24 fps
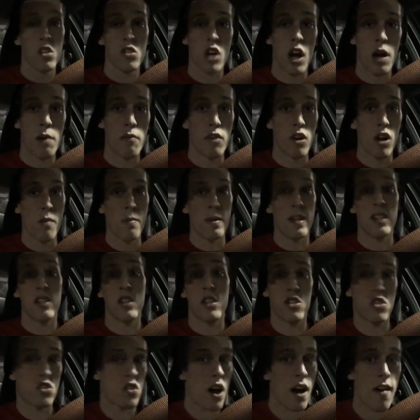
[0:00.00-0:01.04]
So I've really been
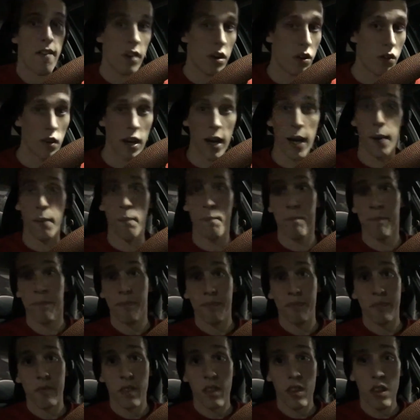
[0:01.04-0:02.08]
just driving around
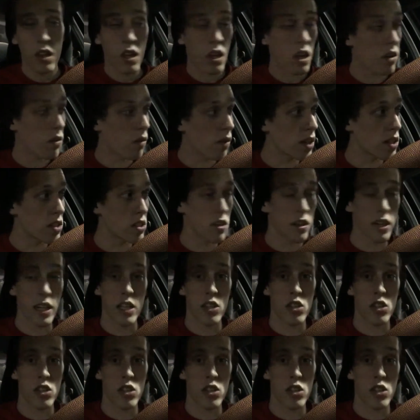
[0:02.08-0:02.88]
recently